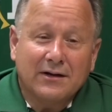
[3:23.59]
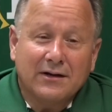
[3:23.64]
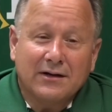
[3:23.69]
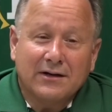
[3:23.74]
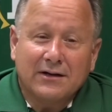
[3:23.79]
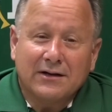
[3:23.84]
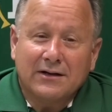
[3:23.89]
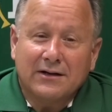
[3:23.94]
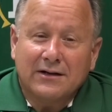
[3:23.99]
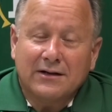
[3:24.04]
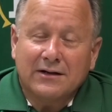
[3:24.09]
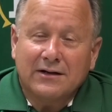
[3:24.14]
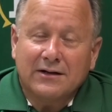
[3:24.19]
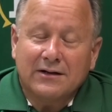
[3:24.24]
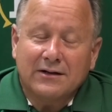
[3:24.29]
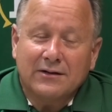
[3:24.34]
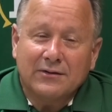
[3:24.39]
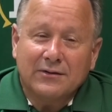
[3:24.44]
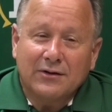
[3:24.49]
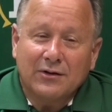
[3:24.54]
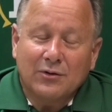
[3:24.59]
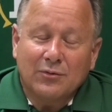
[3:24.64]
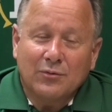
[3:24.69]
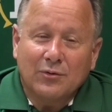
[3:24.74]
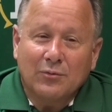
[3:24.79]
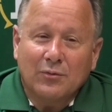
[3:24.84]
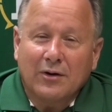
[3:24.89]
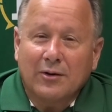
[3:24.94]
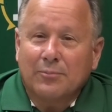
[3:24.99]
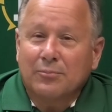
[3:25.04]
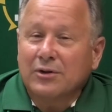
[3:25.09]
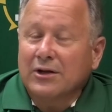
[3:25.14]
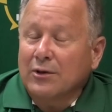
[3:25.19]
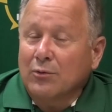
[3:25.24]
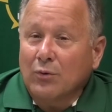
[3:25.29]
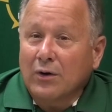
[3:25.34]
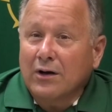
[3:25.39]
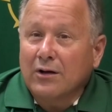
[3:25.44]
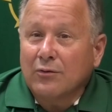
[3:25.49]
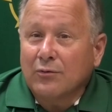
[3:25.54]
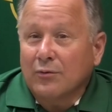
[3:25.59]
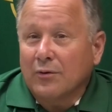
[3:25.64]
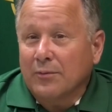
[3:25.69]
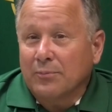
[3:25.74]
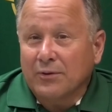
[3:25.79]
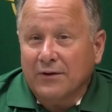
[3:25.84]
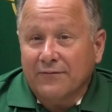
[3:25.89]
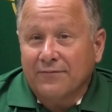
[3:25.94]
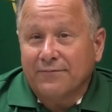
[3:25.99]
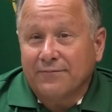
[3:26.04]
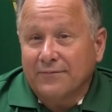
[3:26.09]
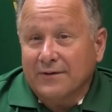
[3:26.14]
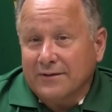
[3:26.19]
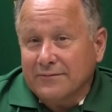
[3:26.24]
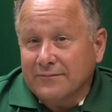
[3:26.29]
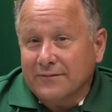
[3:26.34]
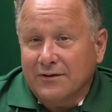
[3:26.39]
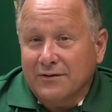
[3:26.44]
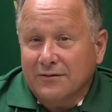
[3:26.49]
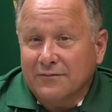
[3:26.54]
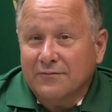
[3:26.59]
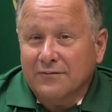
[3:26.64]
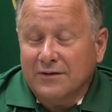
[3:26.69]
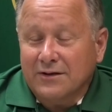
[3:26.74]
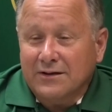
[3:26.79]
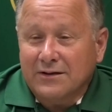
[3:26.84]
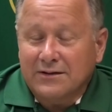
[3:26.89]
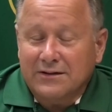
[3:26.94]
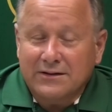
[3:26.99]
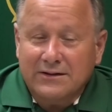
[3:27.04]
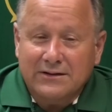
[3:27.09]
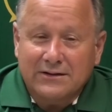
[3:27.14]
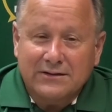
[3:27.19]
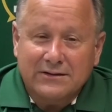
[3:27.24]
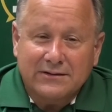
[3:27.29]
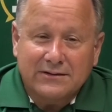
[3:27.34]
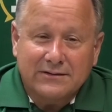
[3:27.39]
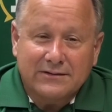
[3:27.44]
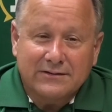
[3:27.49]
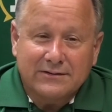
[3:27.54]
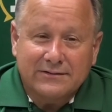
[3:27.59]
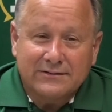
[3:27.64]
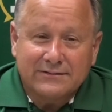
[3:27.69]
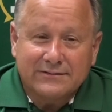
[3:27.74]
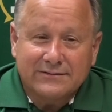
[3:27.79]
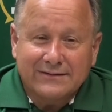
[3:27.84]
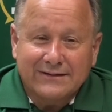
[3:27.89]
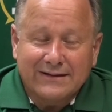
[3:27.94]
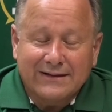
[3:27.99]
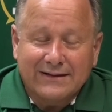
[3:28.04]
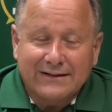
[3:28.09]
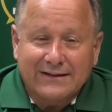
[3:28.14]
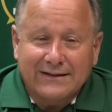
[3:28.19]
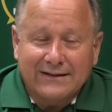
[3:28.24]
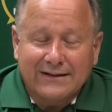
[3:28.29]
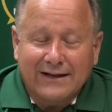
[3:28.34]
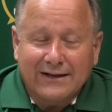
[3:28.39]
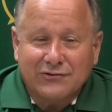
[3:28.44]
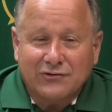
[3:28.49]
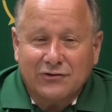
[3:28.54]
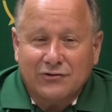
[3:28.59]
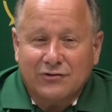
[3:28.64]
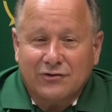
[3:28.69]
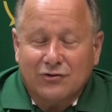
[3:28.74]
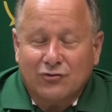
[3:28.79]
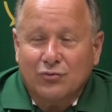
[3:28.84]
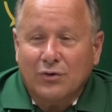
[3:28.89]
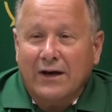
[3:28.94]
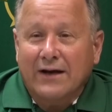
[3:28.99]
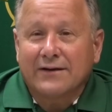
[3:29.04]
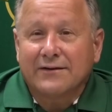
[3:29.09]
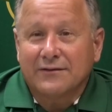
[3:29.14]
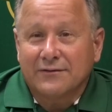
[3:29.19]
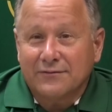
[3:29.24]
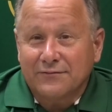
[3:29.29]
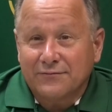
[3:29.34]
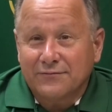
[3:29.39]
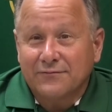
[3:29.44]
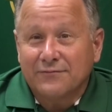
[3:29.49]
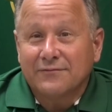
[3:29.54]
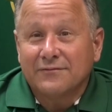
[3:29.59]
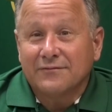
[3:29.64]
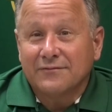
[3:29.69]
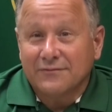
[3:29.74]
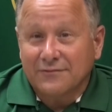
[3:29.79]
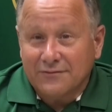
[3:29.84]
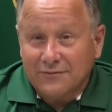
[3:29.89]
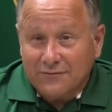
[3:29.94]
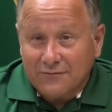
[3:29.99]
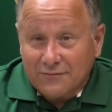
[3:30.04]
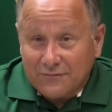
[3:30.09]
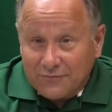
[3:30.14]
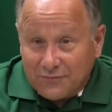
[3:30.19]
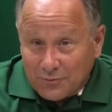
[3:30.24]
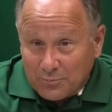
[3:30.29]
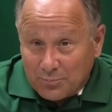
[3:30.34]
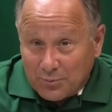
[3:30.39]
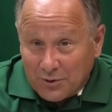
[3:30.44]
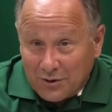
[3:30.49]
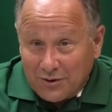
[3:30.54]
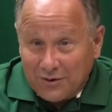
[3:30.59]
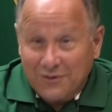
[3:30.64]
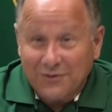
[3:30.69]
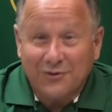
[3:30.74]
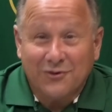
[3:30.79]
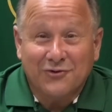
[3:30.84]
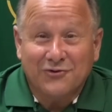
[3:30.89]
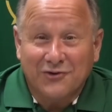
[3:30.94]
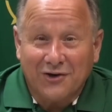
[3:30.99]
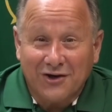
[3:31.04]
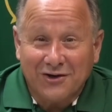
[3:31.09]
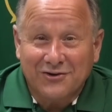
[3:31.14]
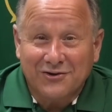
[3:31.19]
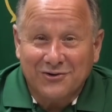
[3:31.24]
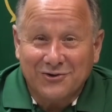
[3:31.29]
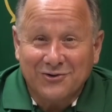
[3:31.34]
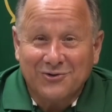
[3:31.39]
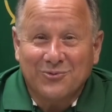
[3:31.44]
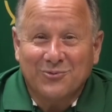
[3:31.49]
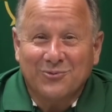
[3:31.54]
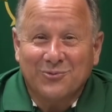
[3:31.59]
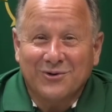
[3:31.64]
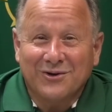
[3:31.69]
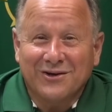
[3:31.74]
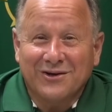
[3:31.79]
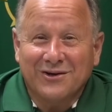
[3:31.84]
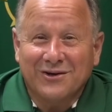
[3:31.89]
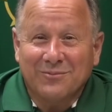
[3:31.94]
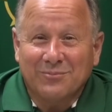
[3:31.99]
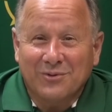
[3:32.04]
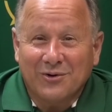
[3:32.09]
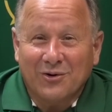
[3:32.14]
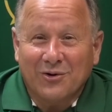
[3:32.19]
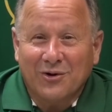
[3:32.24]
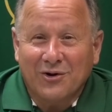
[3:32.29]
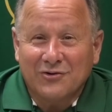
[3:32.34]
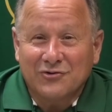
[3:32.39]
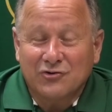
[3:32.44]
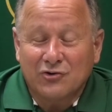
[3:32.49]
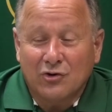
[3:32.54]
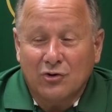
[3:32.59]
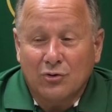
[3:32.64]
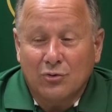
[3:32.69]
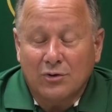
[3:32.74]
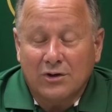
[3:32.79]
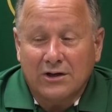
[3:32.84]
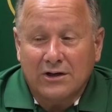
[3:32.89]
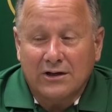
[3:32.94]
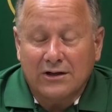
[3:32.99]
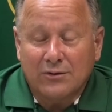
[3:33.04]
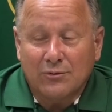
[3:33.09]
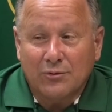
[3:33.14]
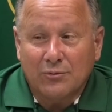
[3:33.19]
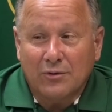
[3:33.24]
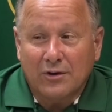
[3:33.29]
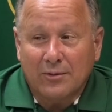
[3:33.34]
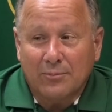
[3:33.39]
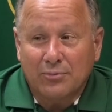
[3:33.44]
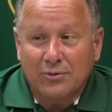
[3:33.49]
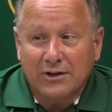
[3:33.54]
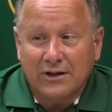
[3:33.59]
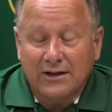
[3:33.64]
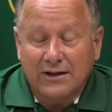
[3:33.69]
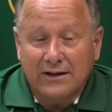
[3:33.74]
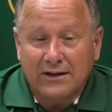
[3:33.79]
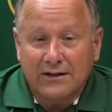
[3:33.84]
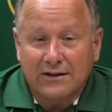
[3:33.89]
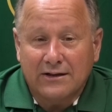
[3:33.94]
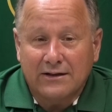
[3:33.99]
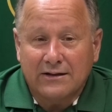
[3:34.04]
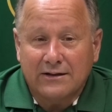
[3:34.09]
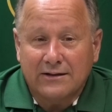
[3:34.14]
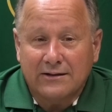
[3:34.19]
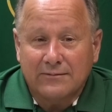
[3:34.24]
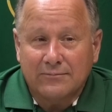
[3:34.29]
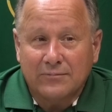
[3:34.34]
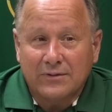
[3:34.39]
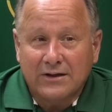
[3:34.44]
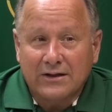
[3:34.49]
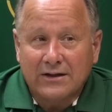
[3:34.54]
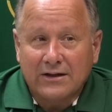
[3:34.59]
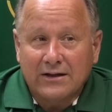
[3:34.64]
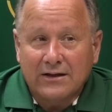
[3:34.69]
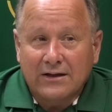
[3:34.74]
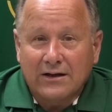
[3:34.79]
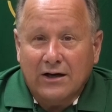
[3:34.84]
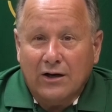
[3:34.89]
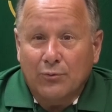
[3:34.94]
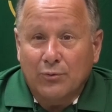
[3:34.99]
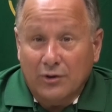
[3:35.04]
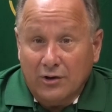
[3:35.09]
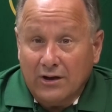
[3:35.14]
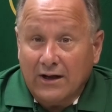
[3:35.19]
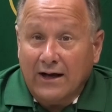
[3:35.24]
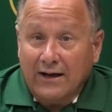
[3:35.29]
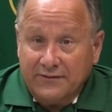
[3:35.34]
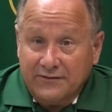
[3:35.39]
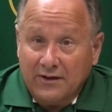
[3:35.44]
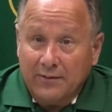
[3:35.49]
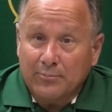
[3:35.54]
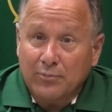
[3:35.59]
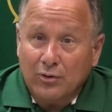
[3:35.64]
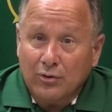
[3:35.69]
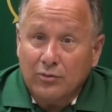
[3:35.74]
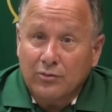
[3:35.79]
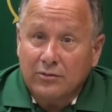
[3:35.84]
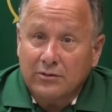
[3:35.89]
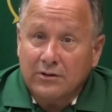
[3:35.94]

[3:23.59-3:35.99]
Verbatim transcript: Uh, you know, we want to play well. We want to play, uh, you know, uh, not just attractive football or soccer, eh, but also uh, we want to play um, a real high tempo.